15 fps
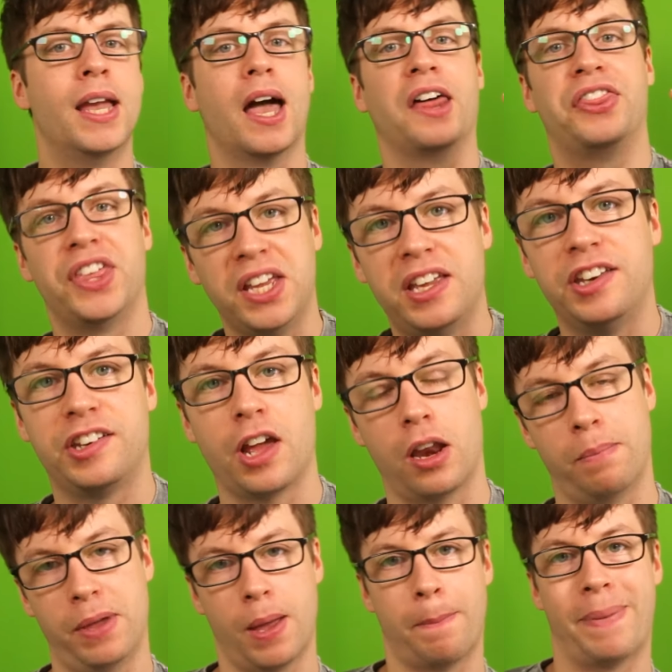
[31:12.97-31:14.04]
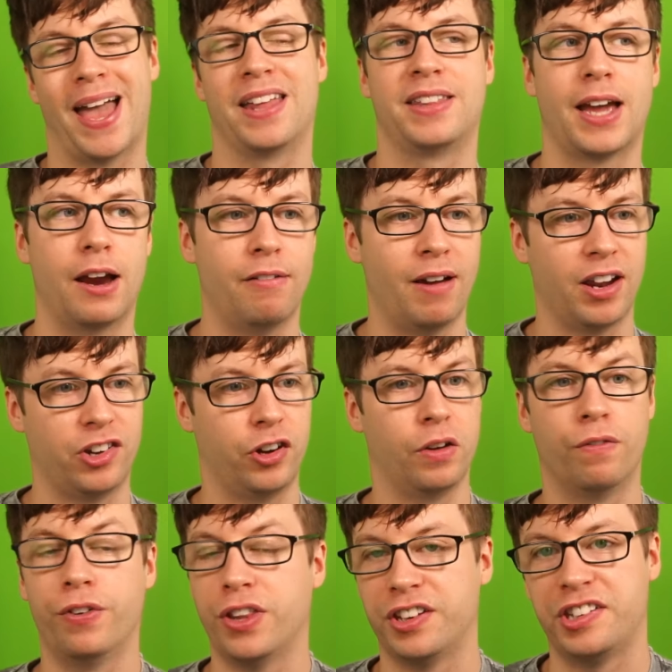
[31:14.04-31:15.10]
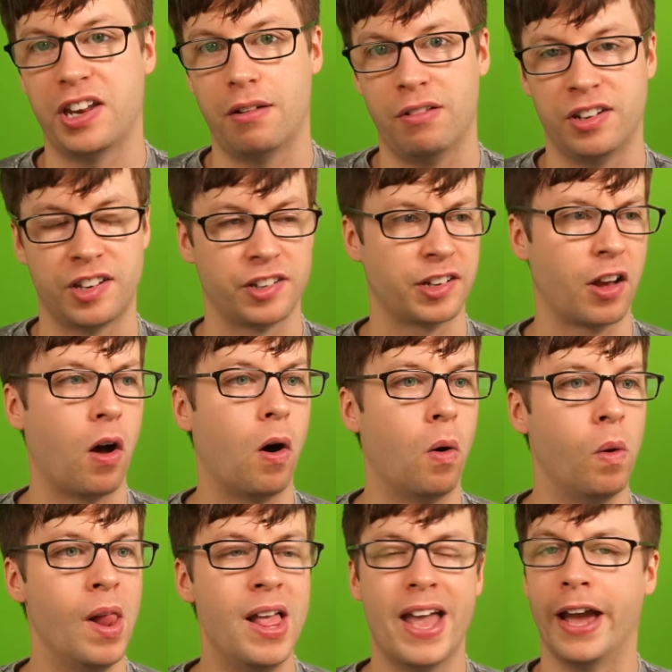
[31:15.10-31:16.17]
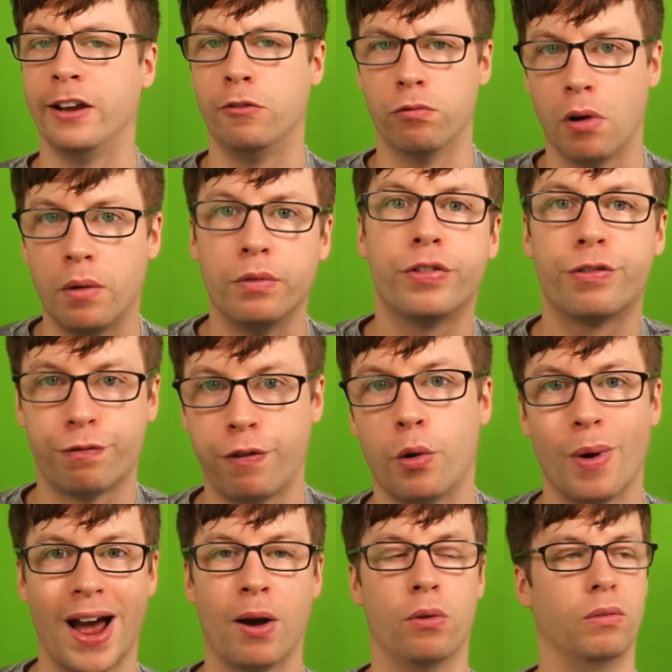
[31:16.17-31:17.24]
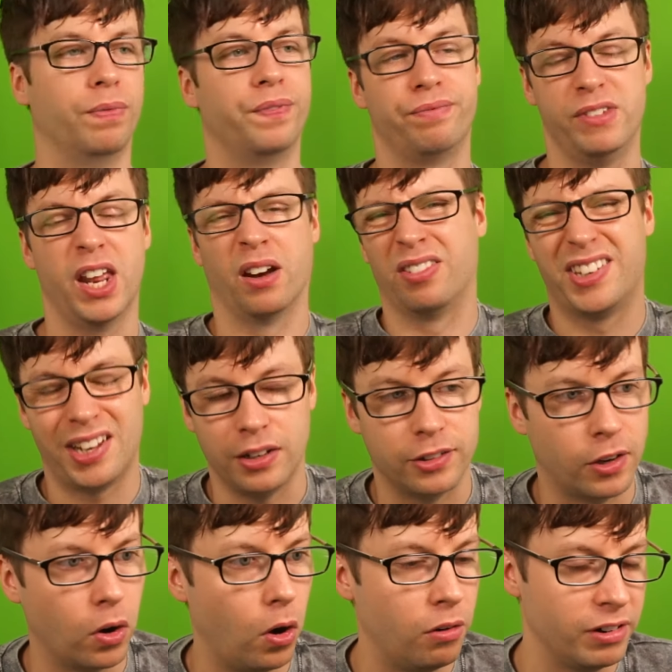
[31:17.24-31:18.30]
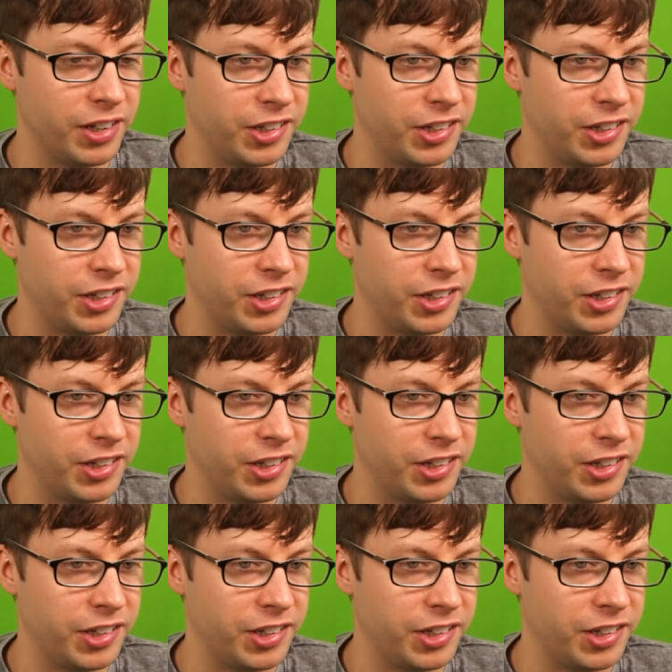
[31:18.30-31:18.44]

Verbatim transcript: I think is going to be a better direction for the series as a whole and growth throughout, you know, Sync to Glory.